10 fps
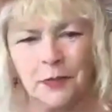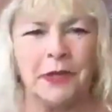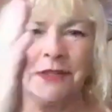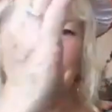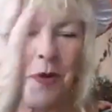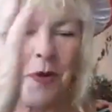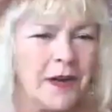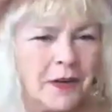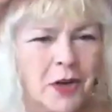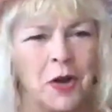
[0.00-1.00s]
so that we could just
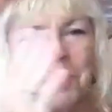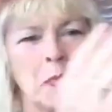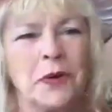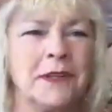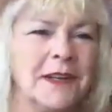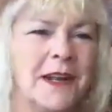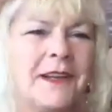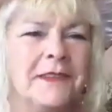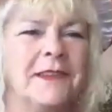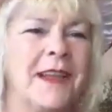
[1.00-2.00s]
walk on cardboard and not